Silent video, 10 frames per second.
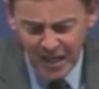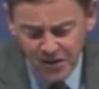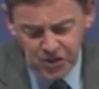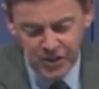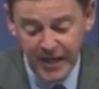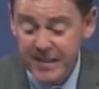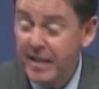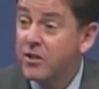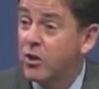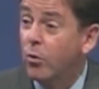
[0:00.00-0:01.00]
insight
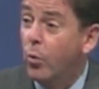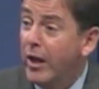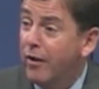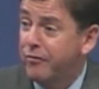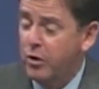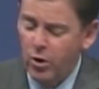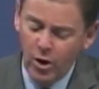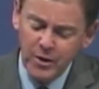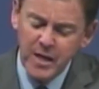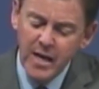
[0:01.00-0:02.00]
into the will of
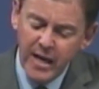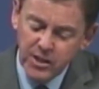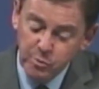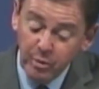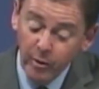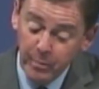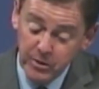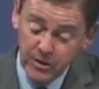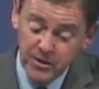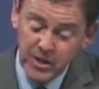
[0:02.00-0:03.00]
God, his
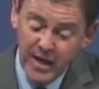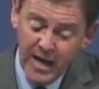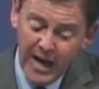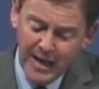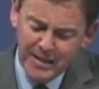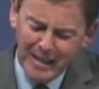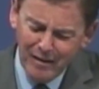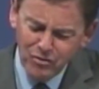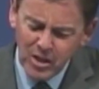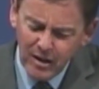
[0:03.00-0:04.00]
purposes, and
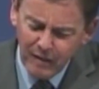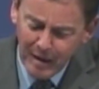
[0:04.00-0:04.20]
gives the